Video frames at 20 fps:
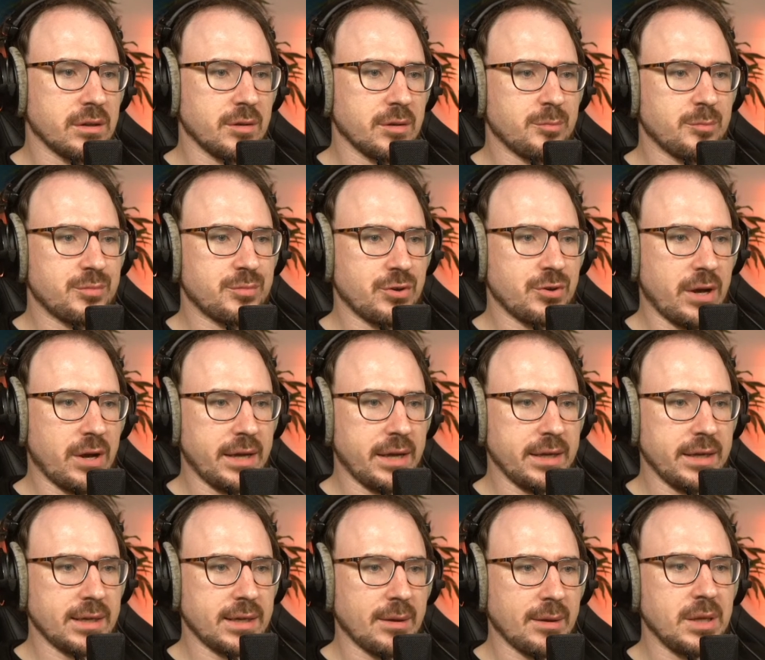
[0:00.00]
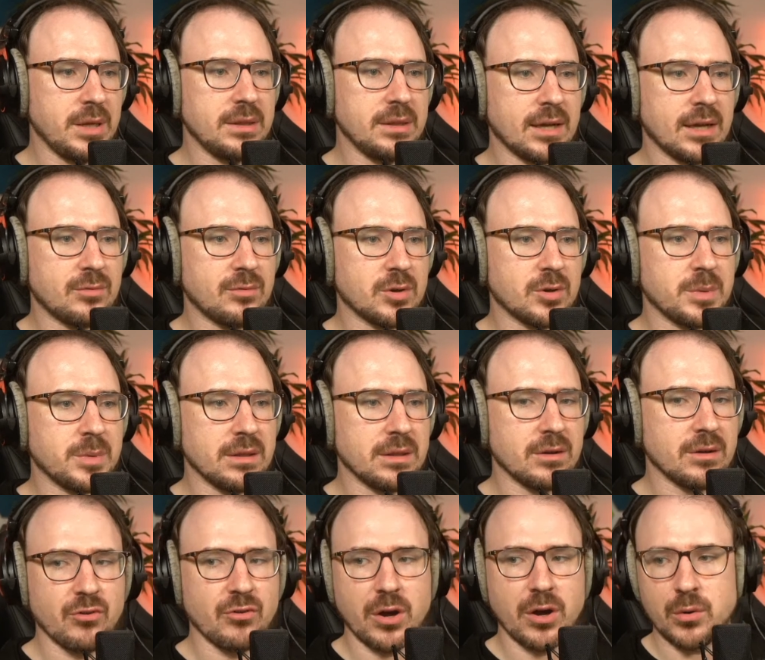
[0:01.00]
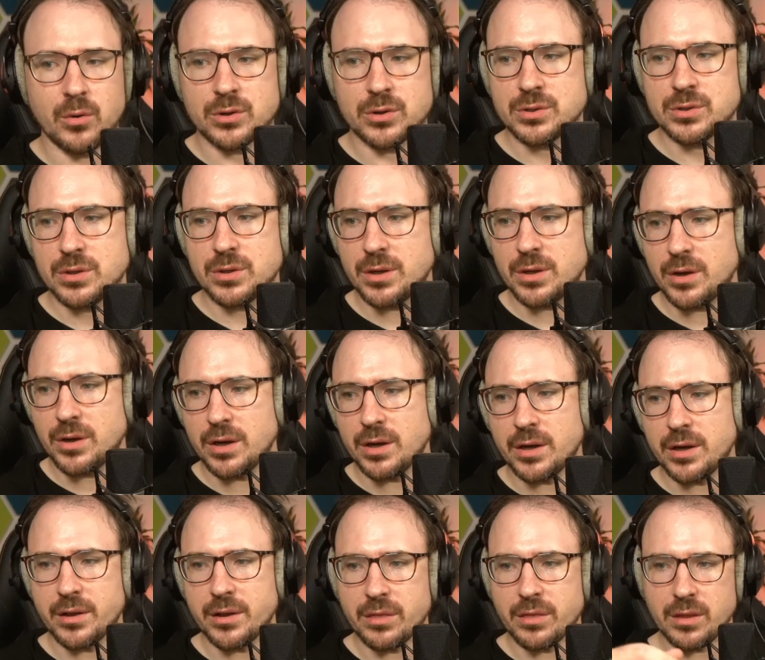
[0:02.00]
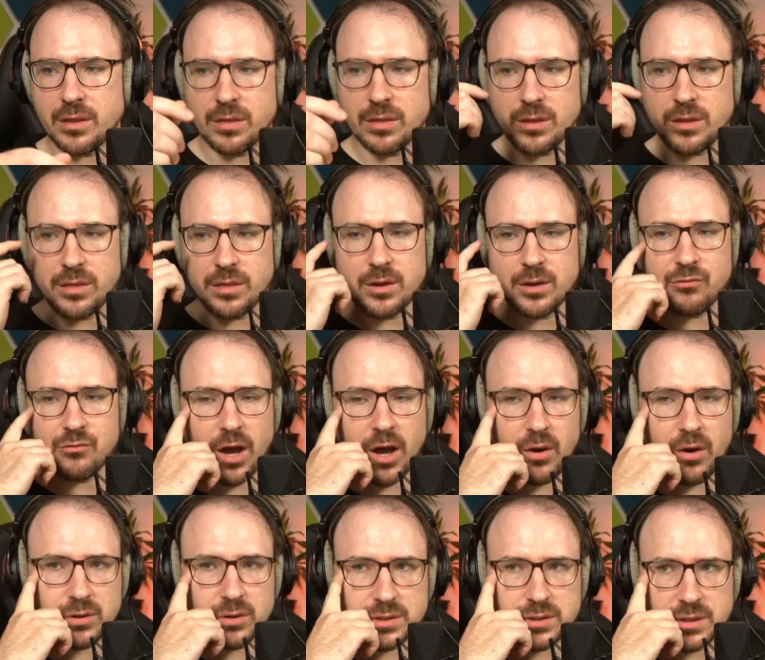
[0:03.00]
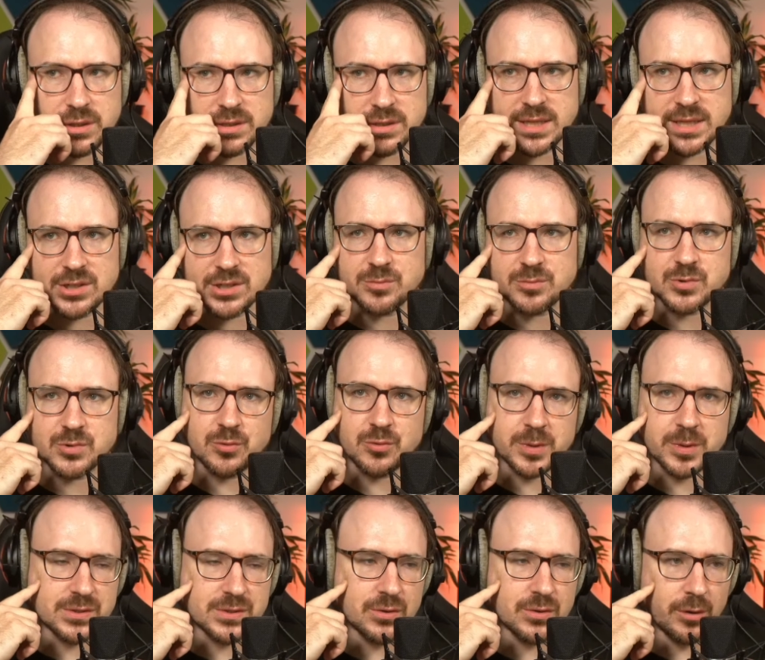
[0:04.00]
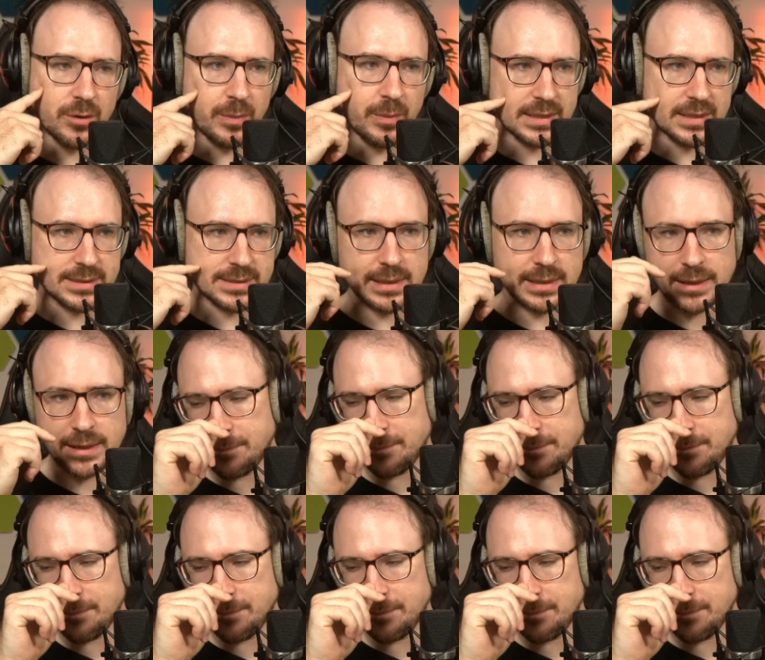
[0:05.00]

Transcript: pride? I mean, that would be the route the route Starship Troopers took, basically.